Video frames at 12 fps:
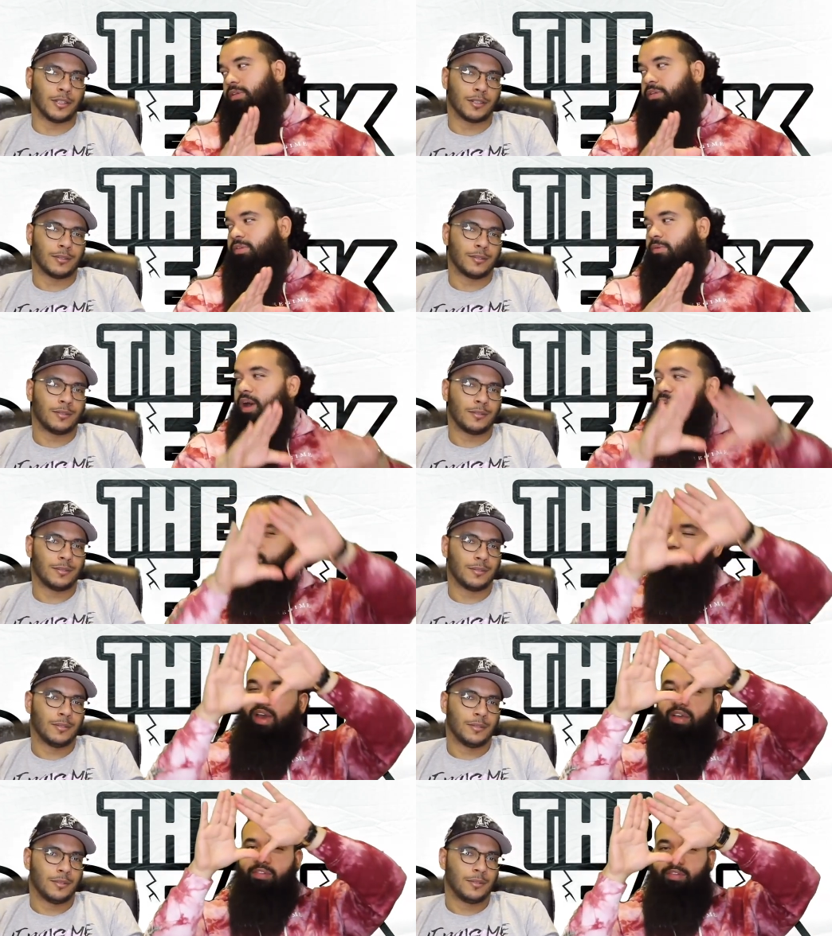Speaker 1: year. It's The Rock, you
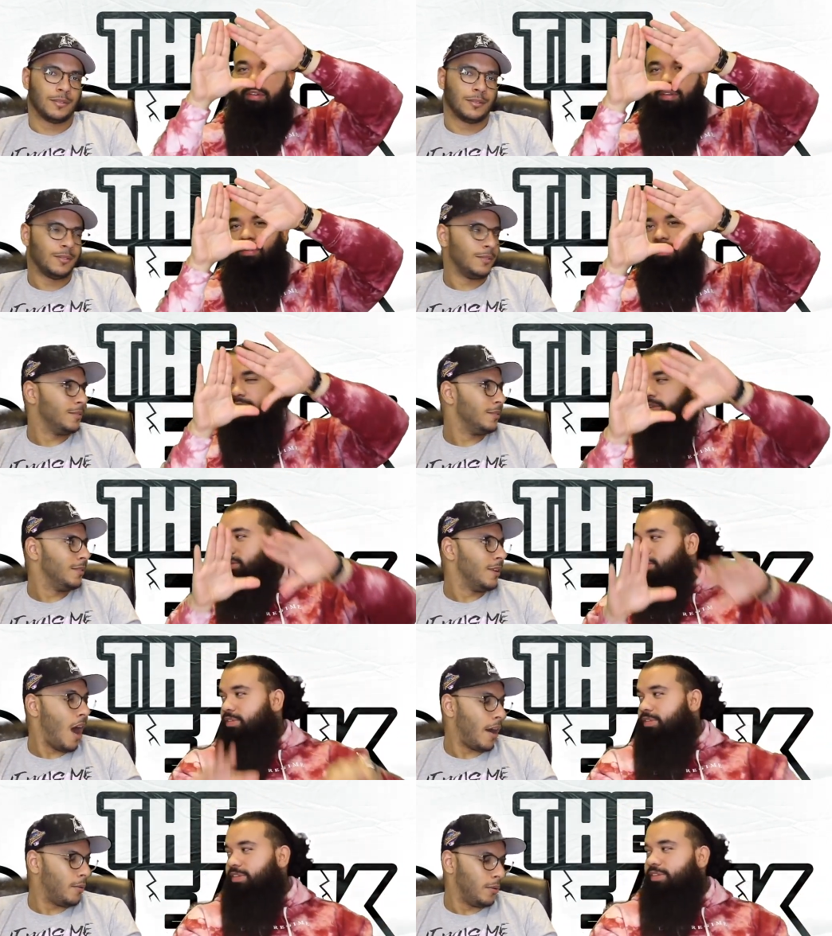bastard.
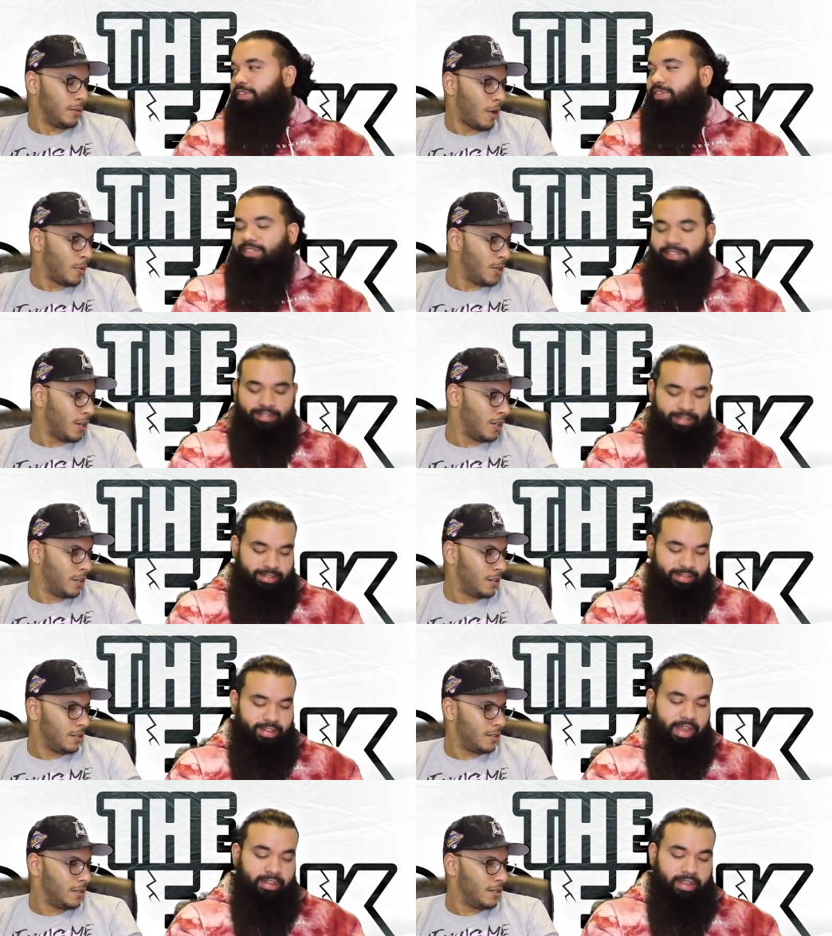All right, well, are we done here?
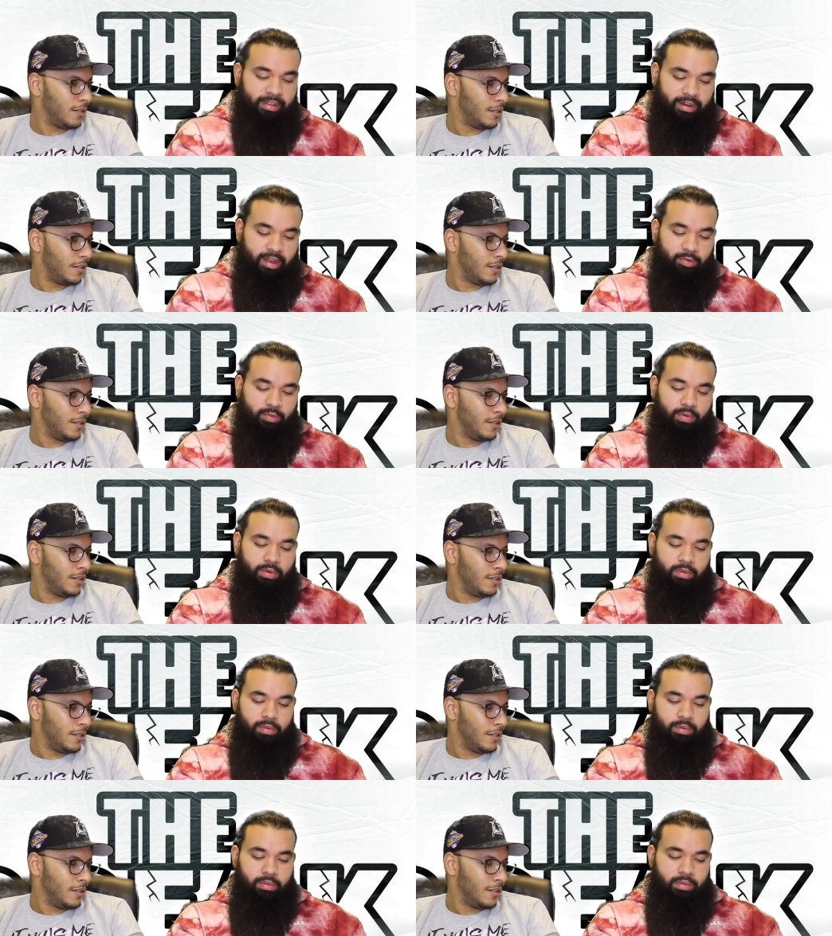I think that's the last one,
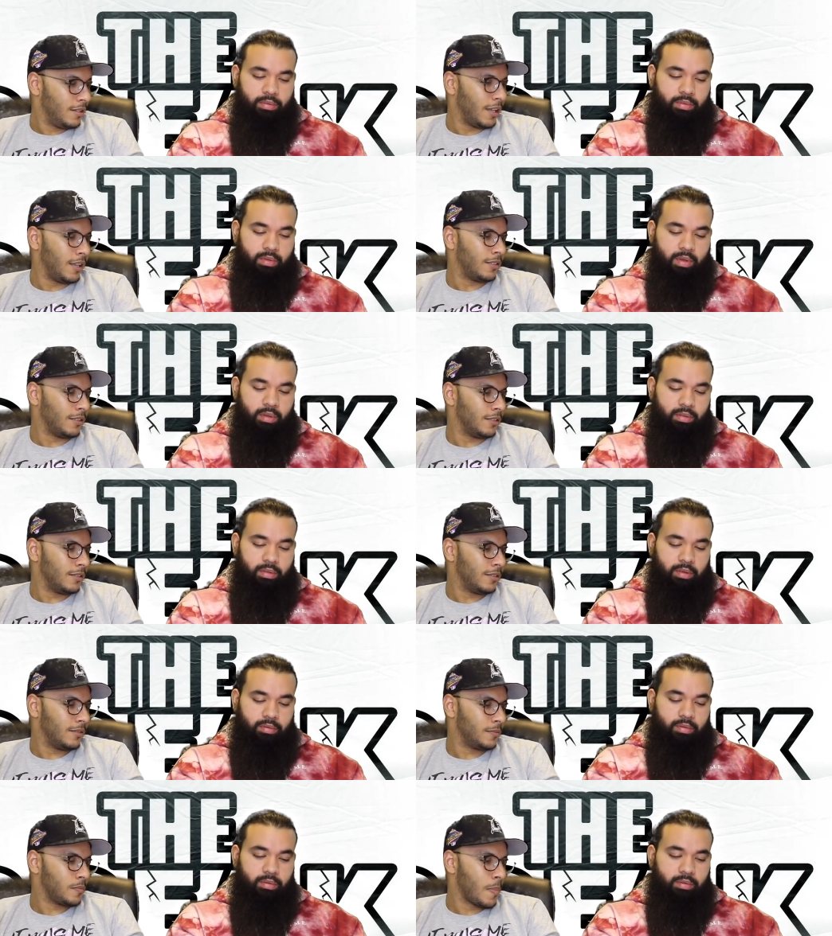right?
Speaker 2: Yeah, that's it.
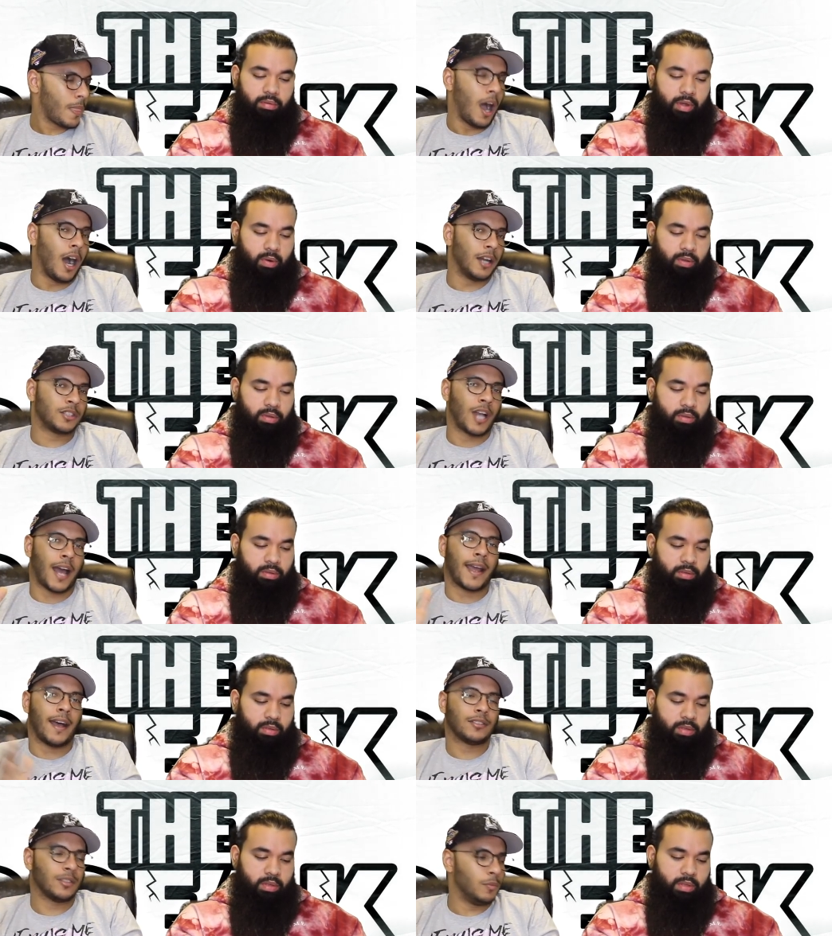That's it. All right. Shout
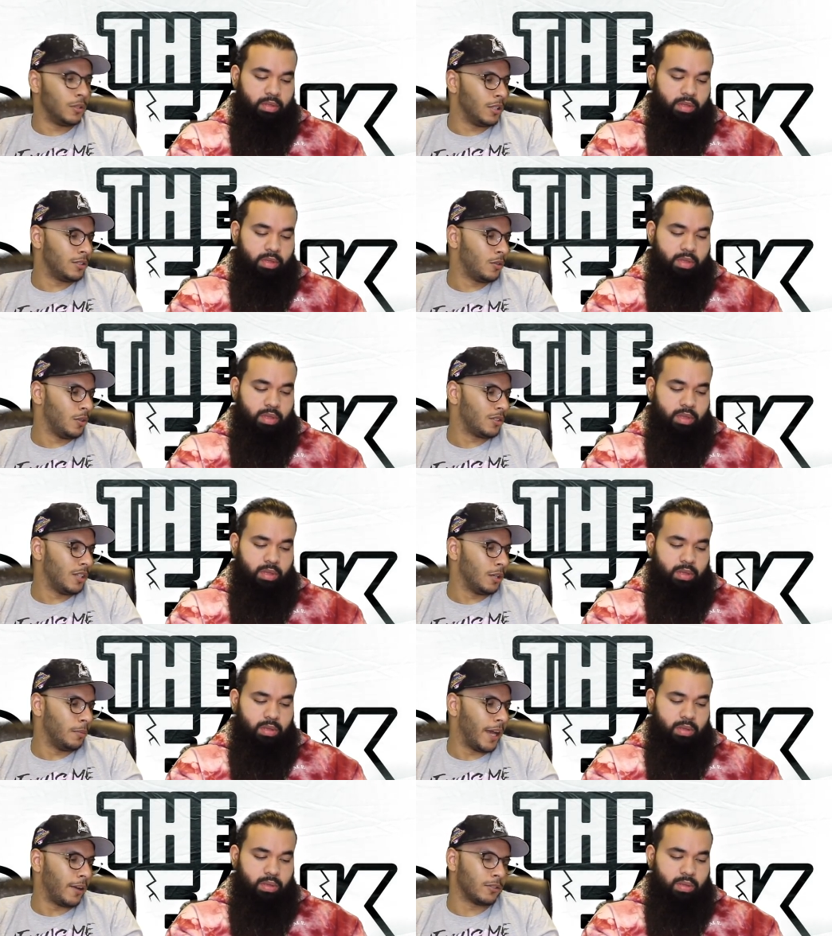outs, and let's do the sneaker
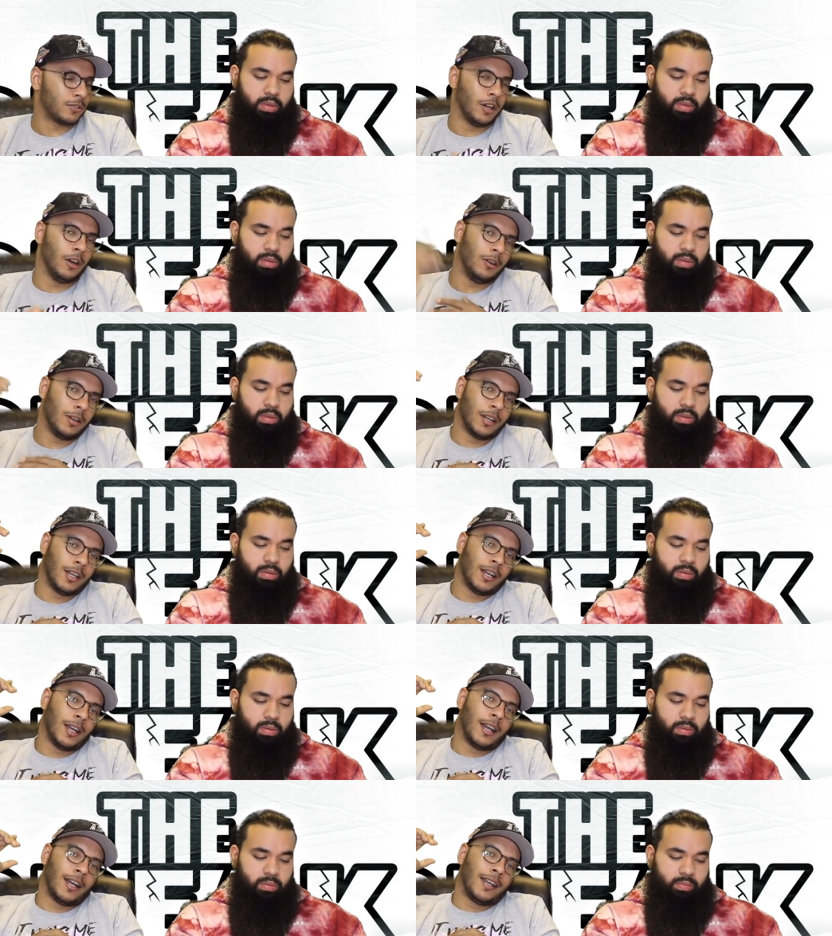battle. So,
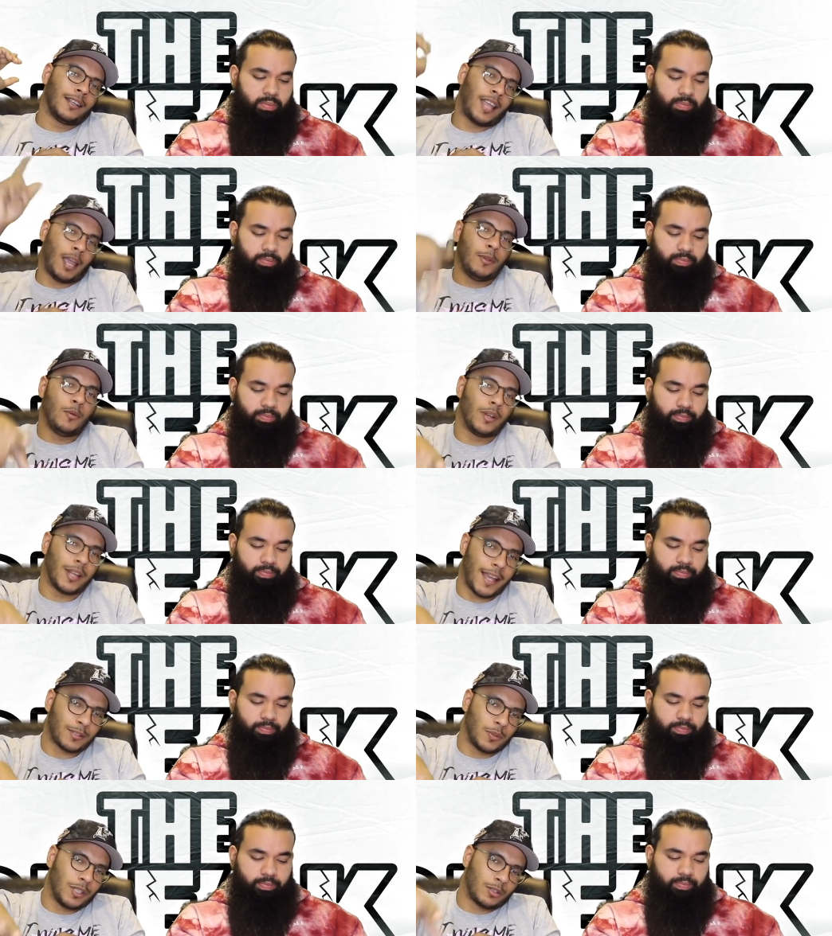KB won
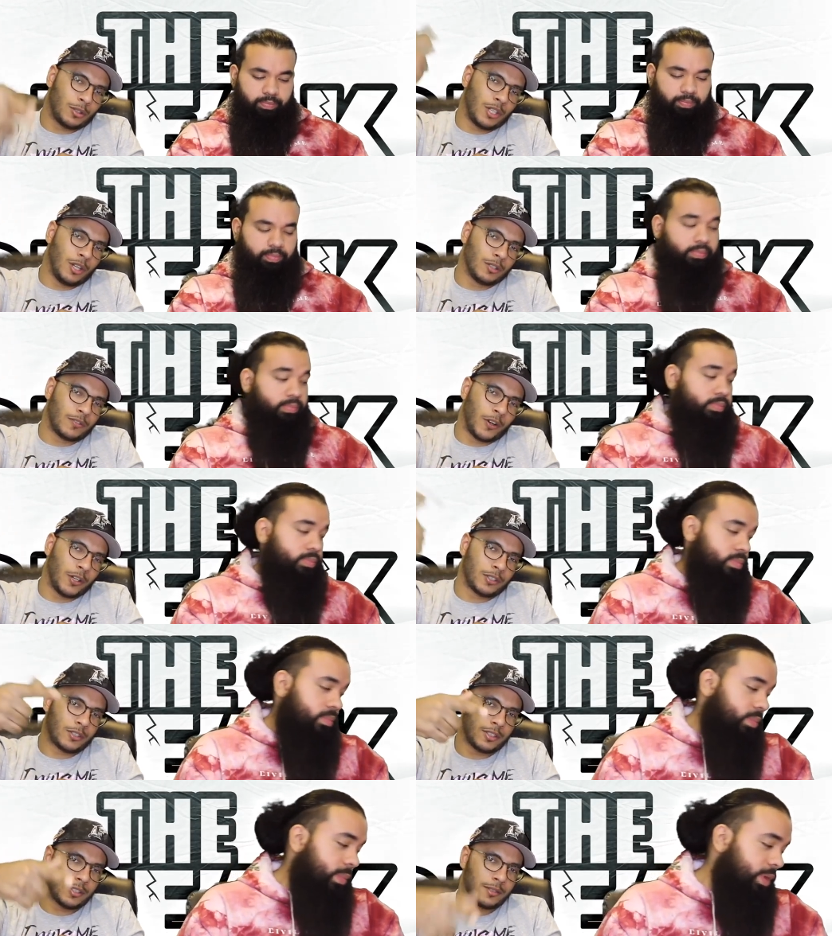last week, so she goes
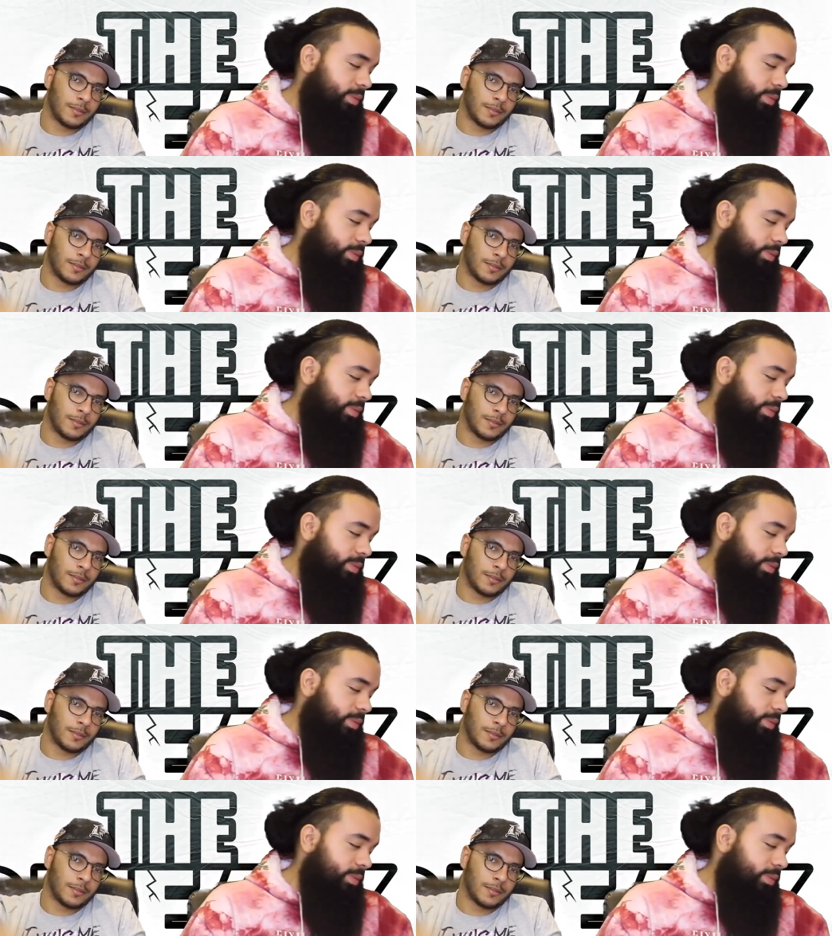first.